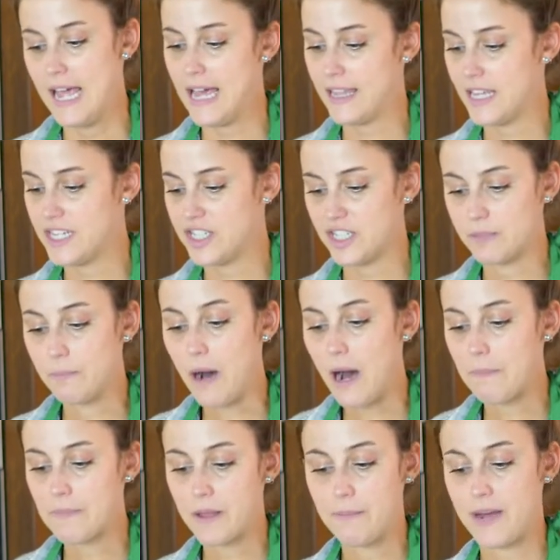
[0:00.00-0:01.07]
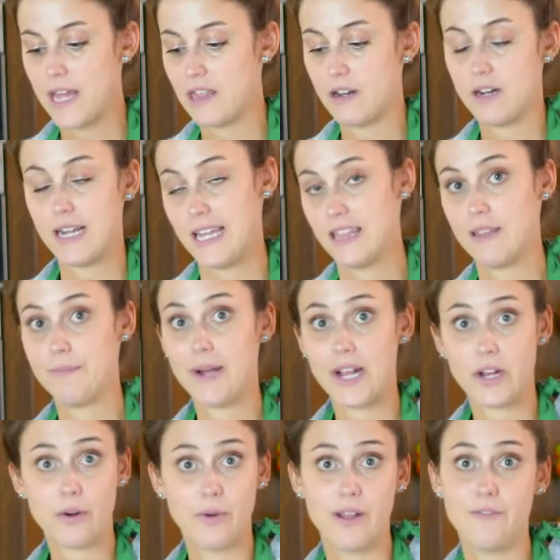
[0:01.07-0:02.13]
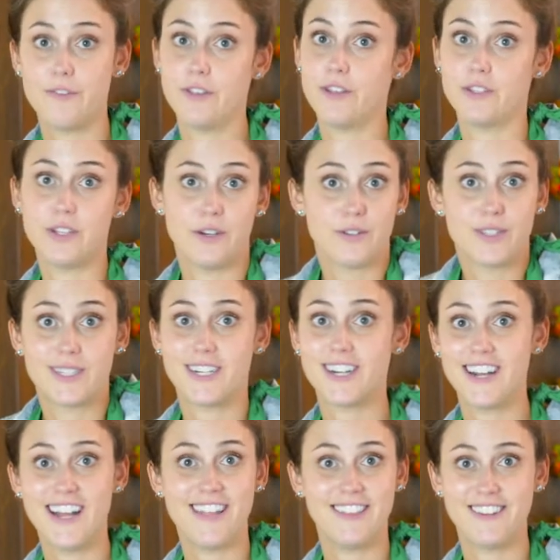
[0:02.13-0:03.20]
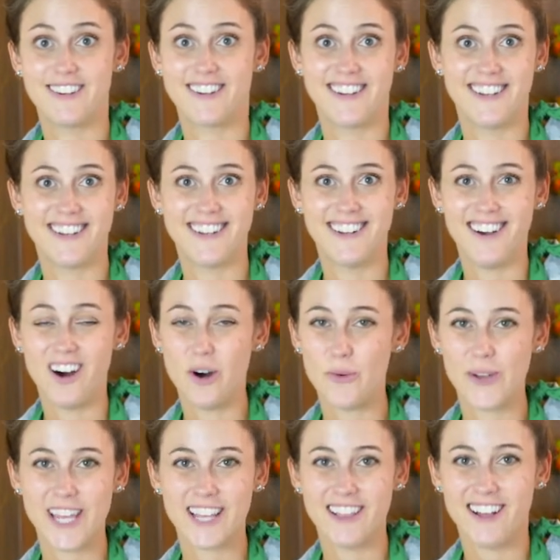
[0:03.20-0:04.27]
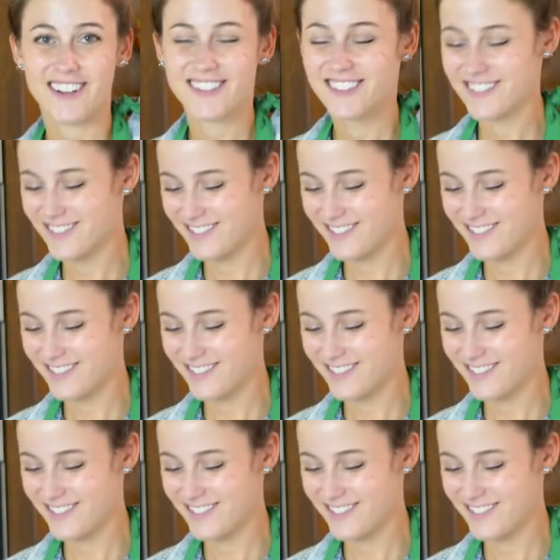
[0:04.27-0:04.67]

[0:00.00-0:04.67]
and then just pop them either in the microwave or the toaster, and they're good all week long.